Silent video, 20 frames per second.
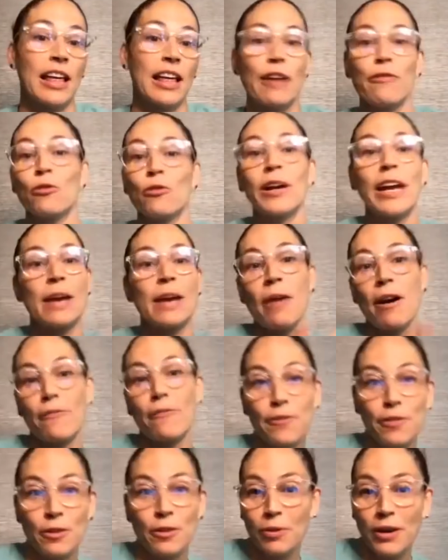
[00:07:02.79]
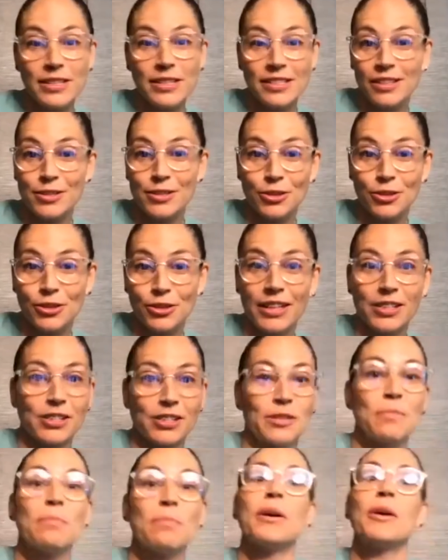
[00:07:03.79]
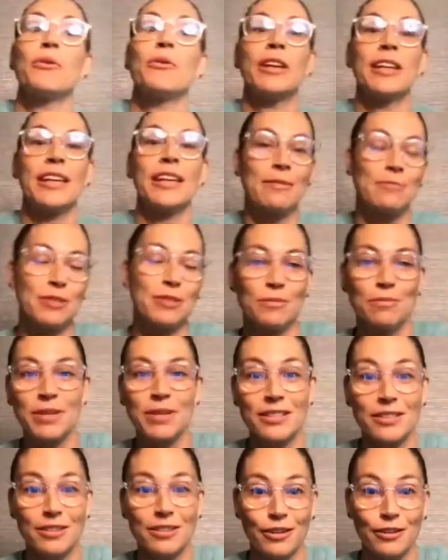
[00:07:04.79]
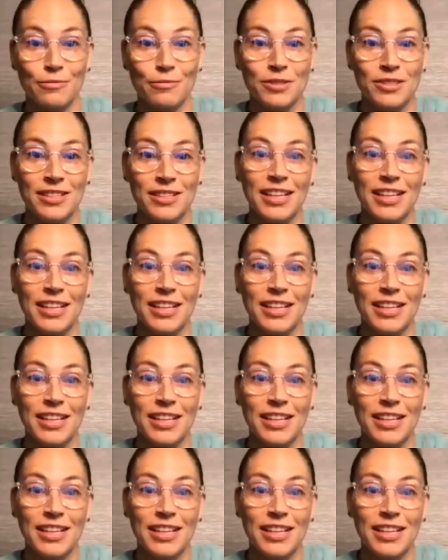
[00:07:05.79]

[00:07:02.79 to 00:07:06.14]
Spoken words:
everyone came out for the presidential election, but when it came to the midterms,